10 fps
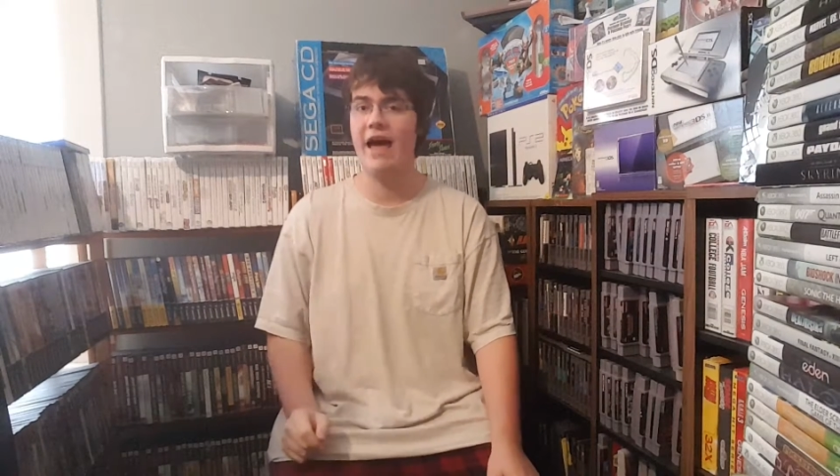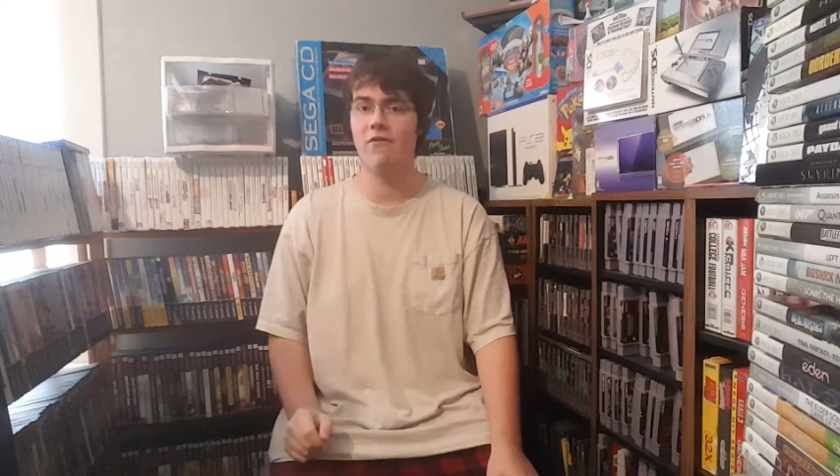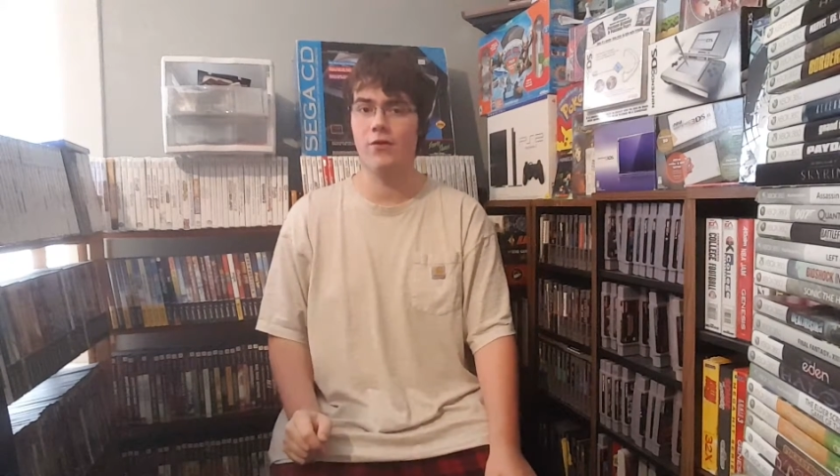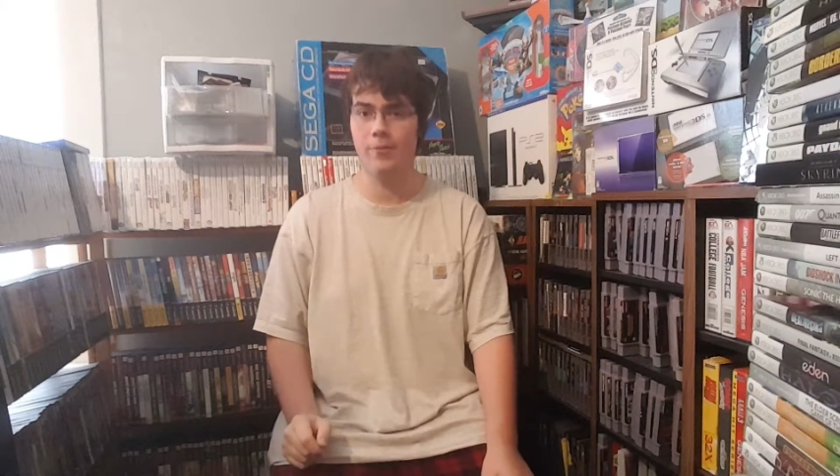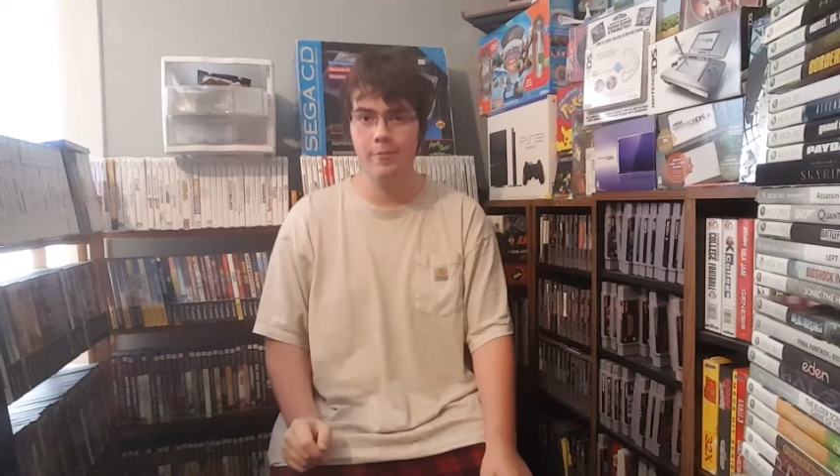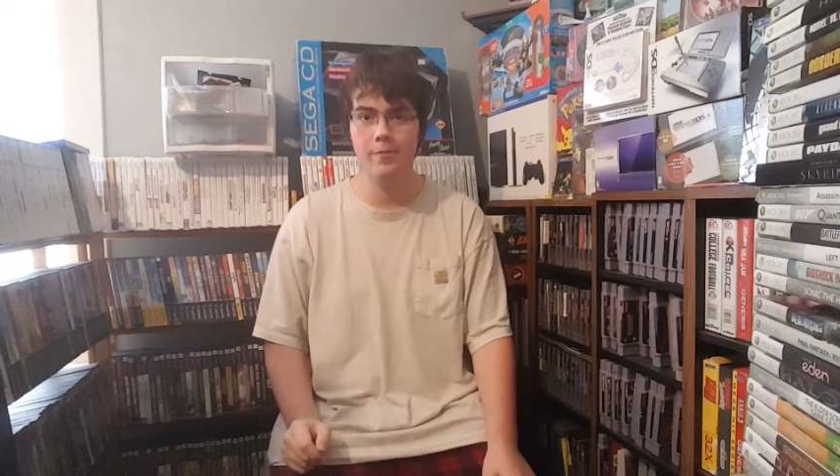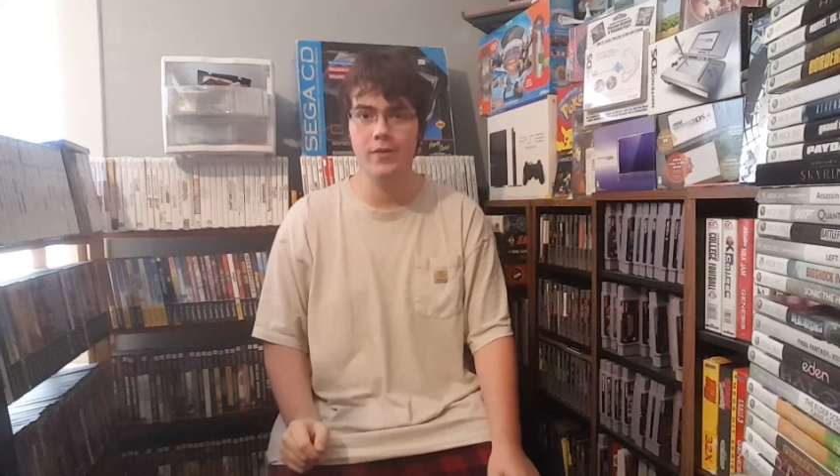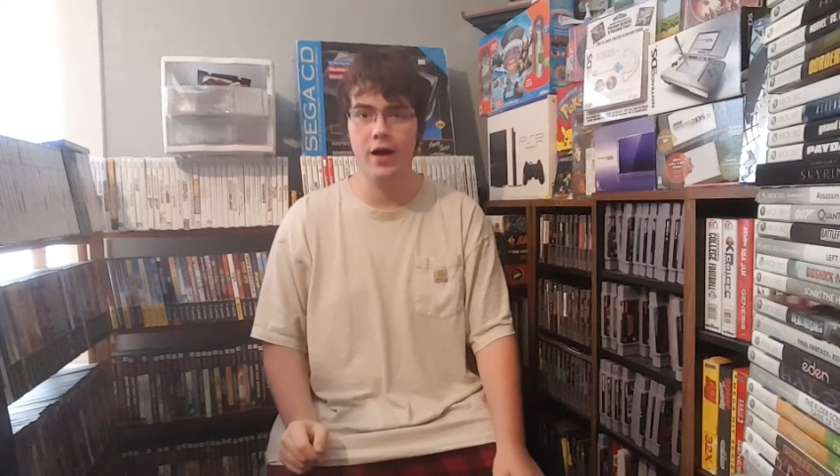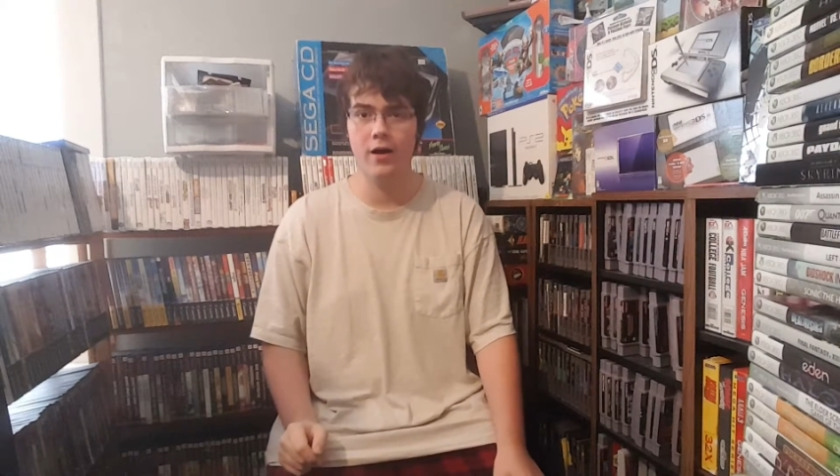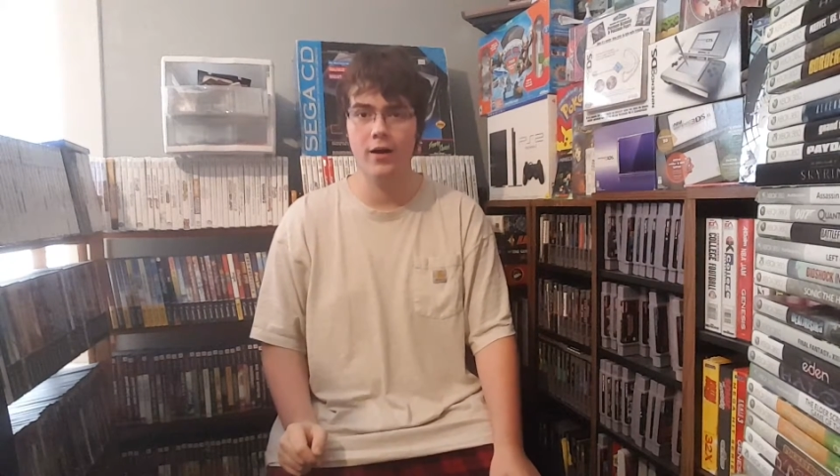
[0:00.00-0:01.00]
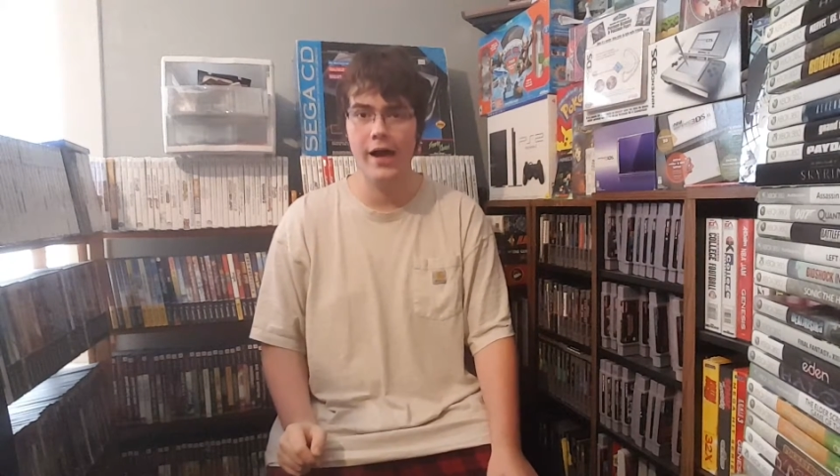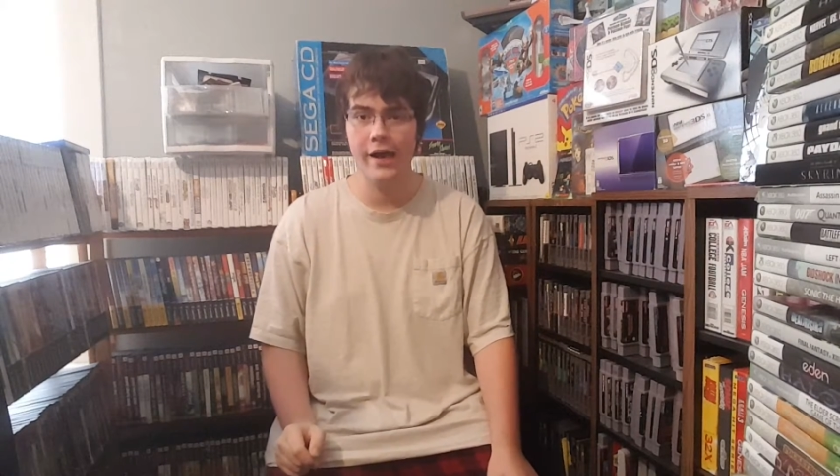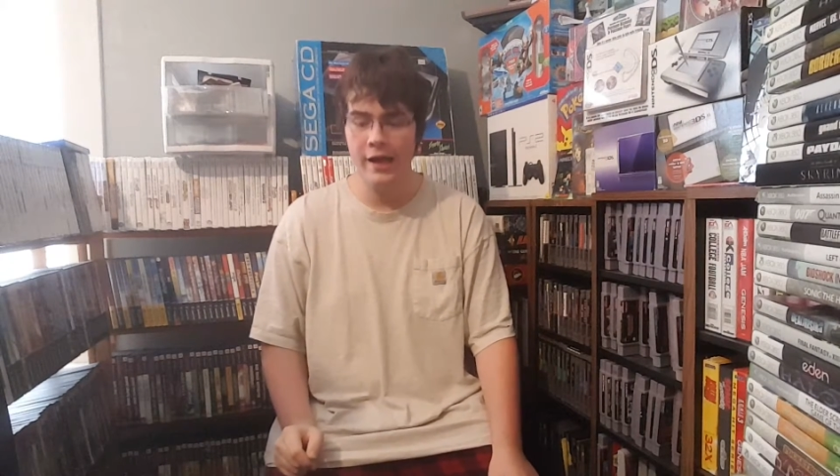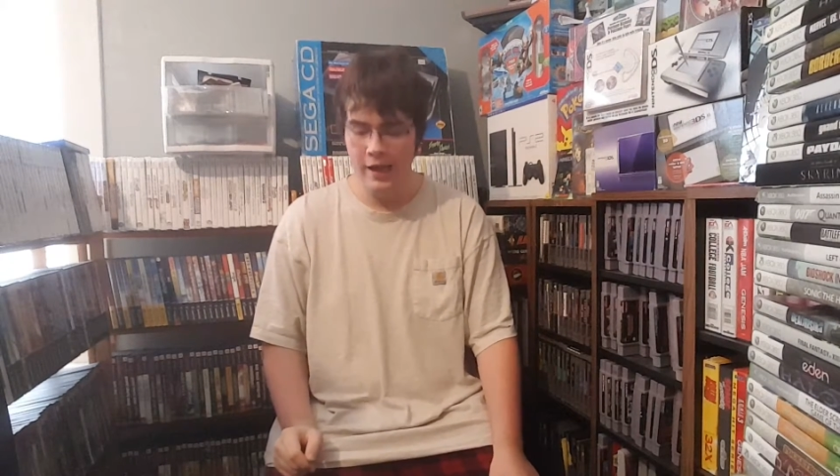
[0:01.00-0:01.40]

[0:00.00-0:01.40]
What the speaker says: ever. Alright?